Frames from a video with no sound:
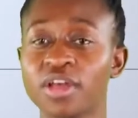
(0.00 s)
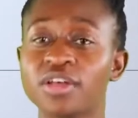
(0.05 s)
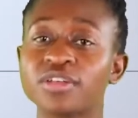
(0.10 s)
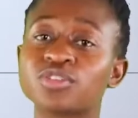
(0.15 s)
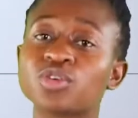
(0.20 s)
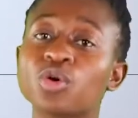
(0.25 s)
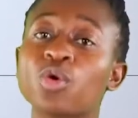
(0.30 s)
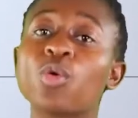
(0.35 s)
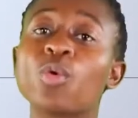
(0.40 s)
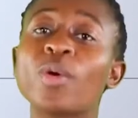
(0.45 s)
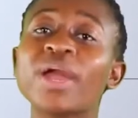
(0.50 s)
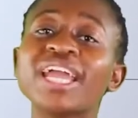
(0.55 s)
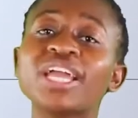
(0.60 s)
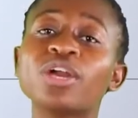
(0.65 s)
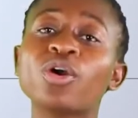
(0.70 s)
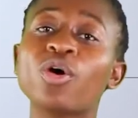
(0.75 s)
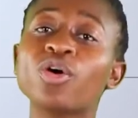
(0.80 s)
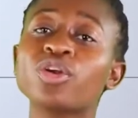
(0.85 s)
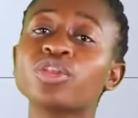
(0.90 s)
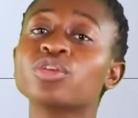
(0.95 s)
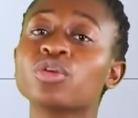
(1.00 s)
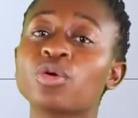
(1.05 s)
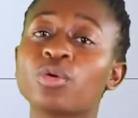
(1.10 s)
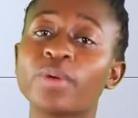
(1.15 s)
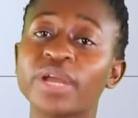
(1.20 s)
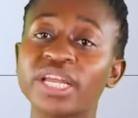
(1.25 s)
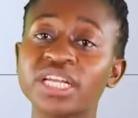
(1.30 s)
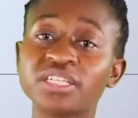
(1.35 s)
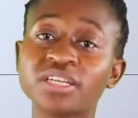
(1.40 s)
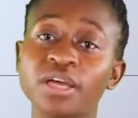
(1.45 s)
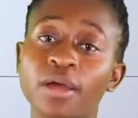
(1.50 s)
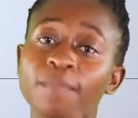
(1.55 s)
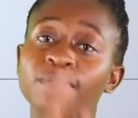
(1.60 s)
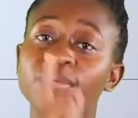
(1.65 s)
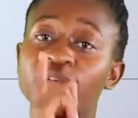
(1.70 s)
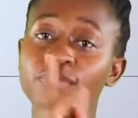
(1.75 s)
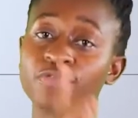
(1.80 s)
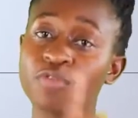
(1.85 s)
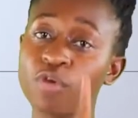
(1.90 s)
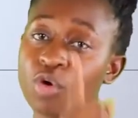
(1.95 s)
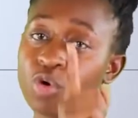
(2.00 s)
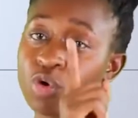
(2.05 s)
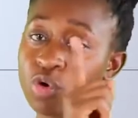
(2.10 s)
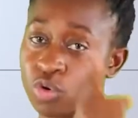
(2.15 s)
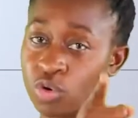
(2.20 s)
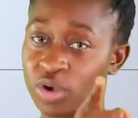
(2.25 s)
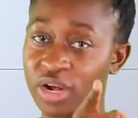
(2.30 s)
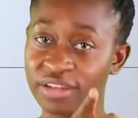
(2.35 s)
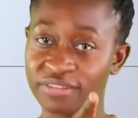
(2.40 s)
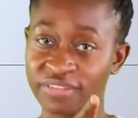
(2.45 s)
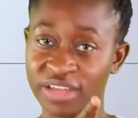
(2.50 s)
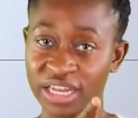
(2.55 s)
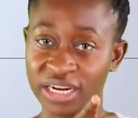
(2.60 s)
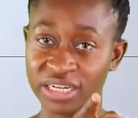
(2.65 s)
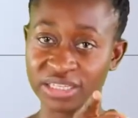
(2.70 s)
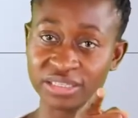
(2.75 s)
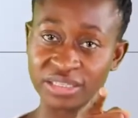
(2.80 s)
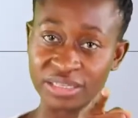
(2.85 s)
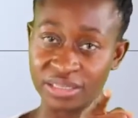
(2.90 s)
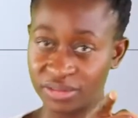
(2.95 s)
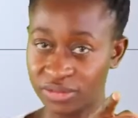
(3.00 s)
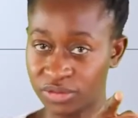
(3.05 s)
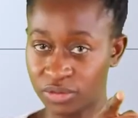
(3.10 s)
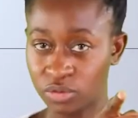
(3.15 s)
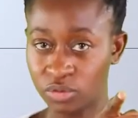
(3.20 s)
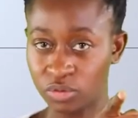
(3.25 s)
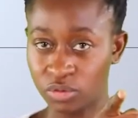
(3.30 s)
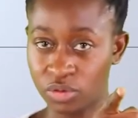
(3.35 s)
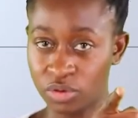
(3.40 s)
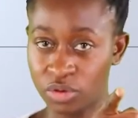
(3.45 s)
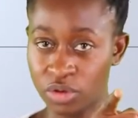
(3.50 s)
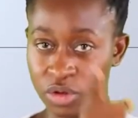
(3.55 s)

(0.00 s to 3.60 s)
So work on your weight before coronavirus hits you.